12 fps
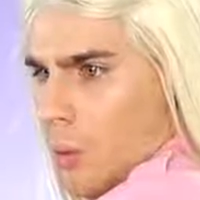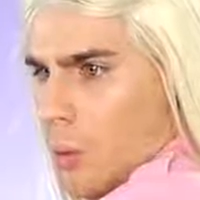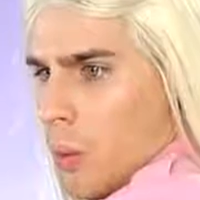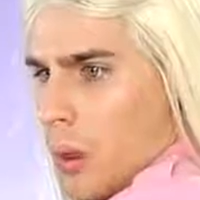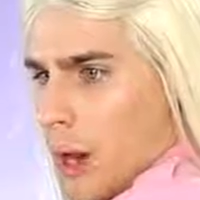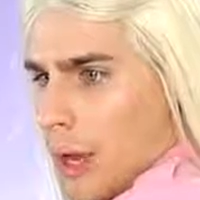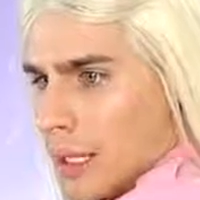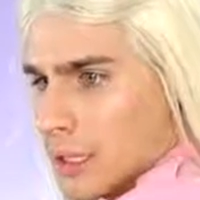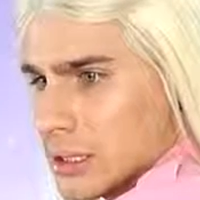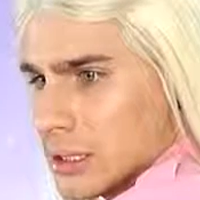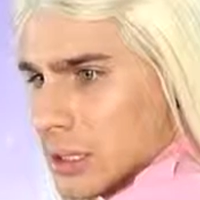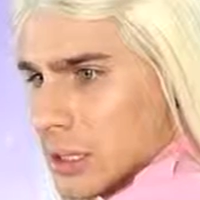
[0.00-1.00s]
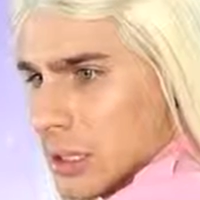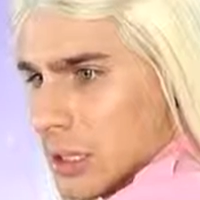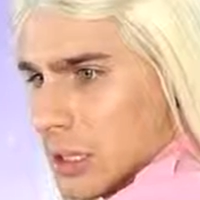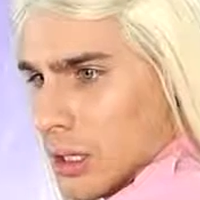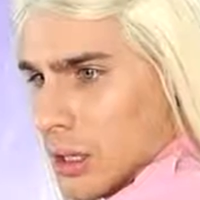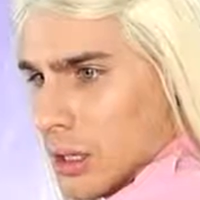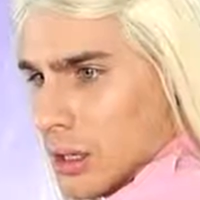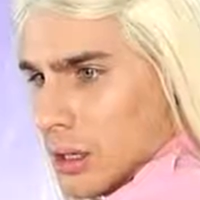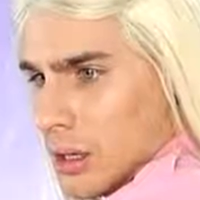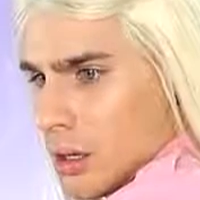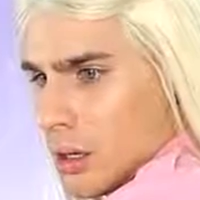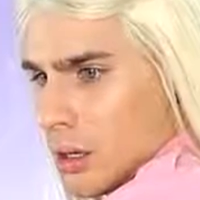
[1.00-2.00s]
What?
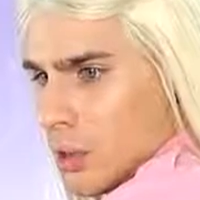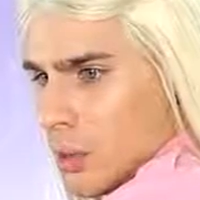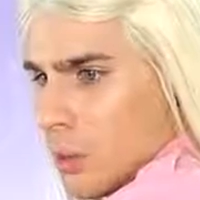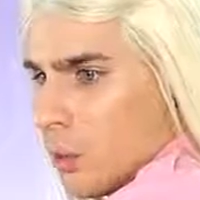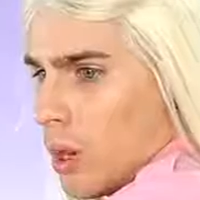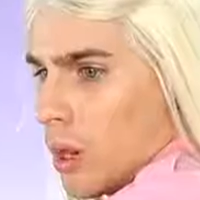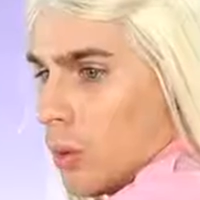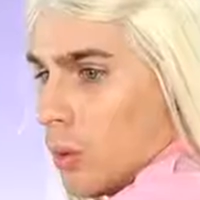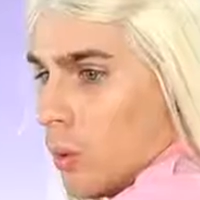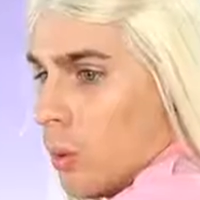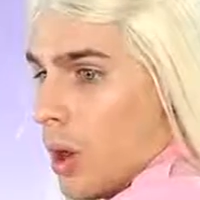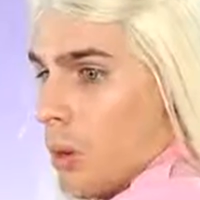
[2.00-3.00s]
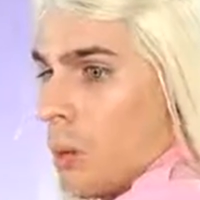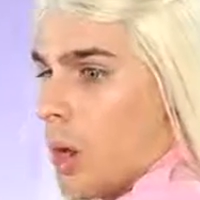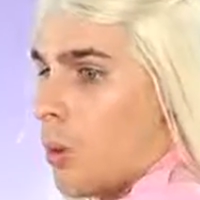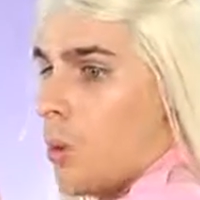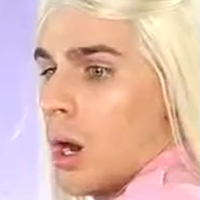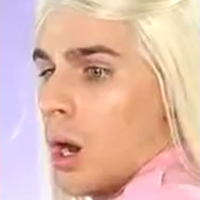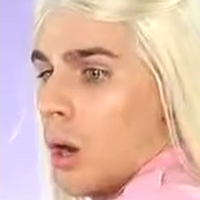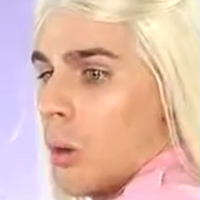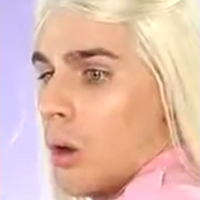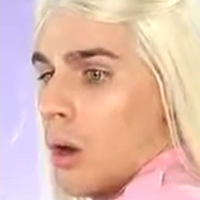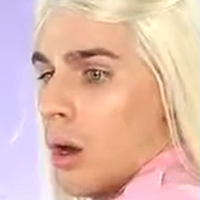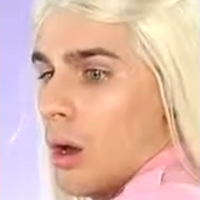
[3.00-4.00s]
Whoa, whoa, whoa,
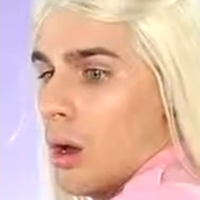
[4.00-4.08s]
whoa.